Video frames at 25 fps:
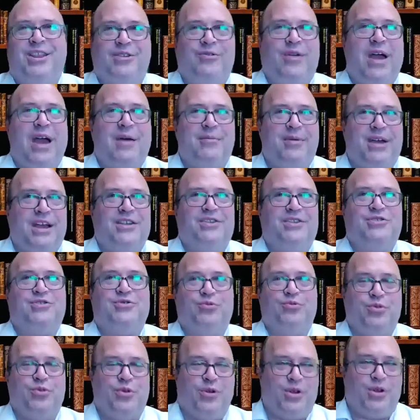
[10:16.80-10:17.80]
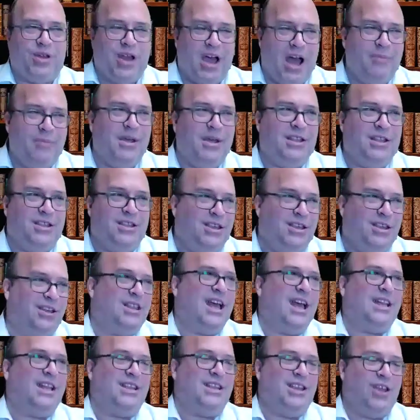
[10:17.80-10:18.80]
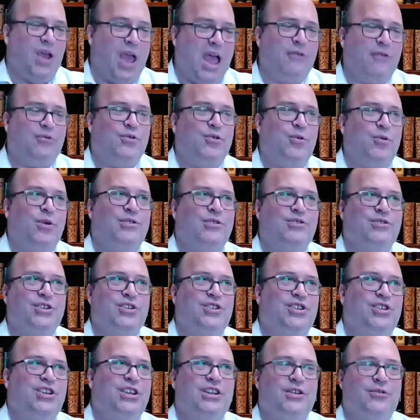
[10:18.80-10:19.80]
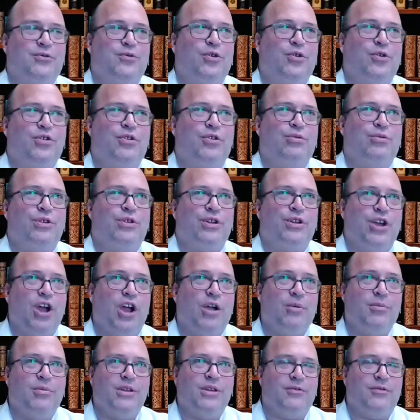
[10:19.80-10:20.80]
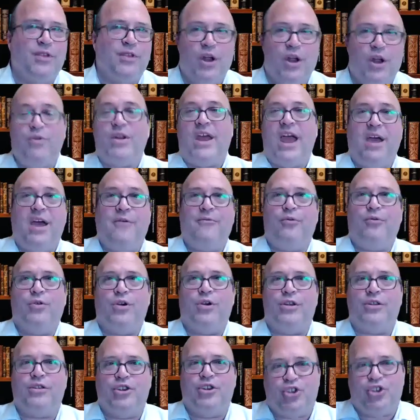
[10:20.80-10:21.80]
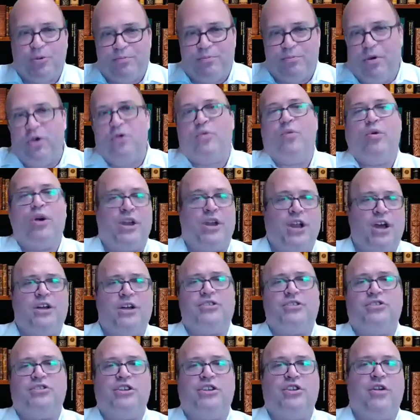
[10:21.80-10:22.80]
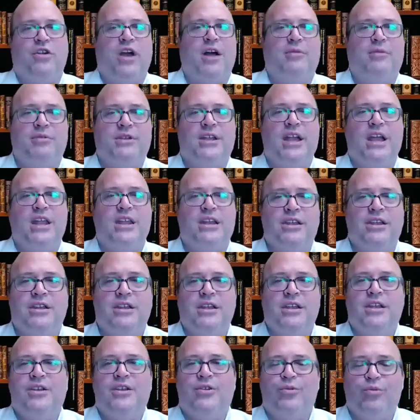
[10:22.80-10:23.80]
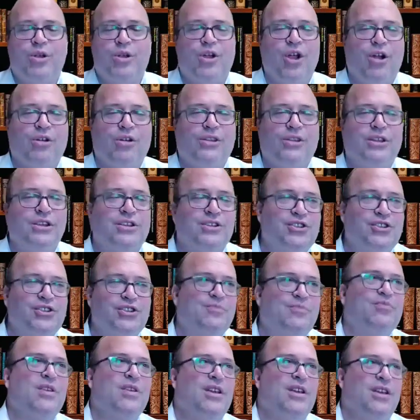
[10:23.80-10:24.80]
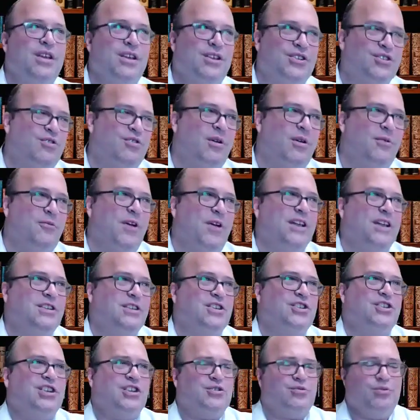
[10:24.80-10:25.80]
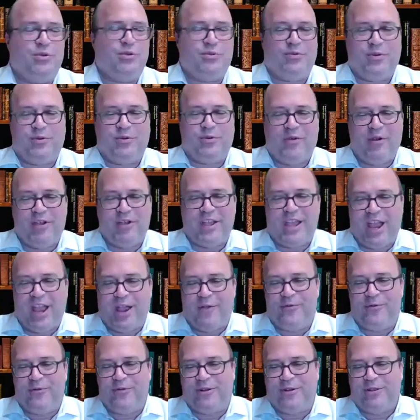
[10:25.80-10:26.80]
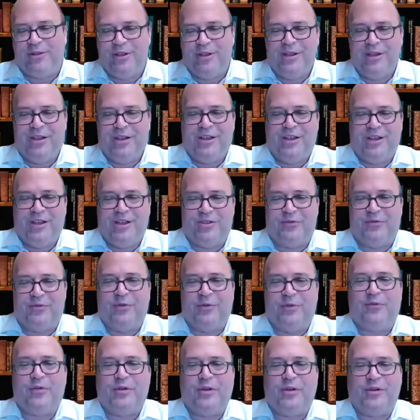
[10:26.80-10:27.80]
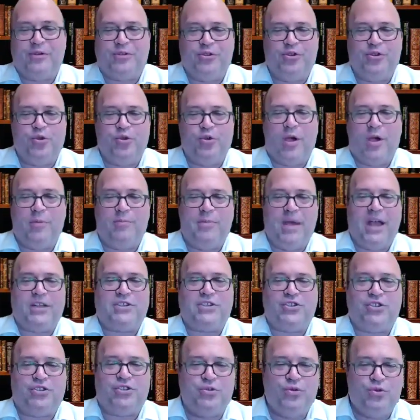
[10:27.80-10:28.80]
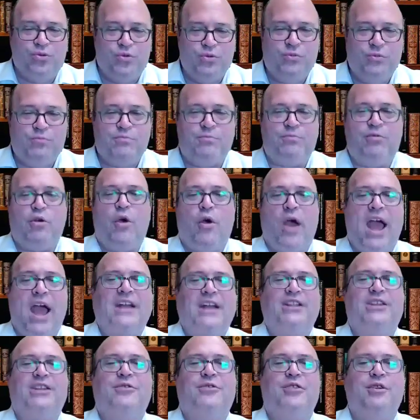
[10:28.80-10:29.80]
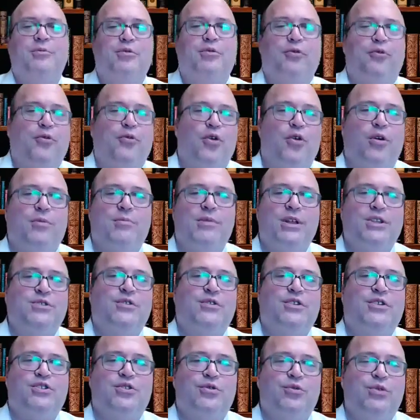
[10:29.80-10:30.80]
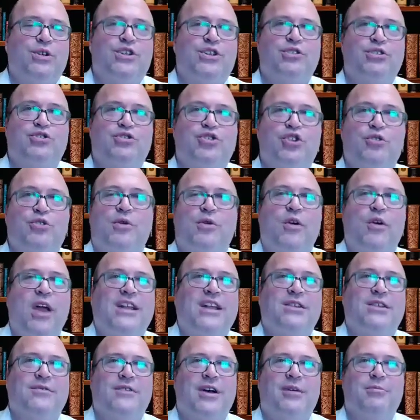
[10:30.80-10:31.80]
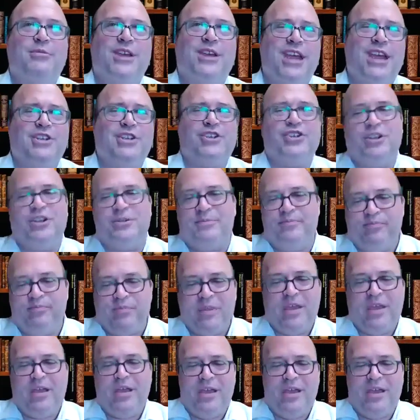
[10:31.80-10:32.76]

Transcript: The rabbis were commenting that you have to wear tzitzit in a four-cornered garment. If you don't have one, you should put one on so that you're obligated regardless. So Rabbi Feinstein says we were very careful to do our best to proactively perform mitzvahs in which there's no proactive obligation.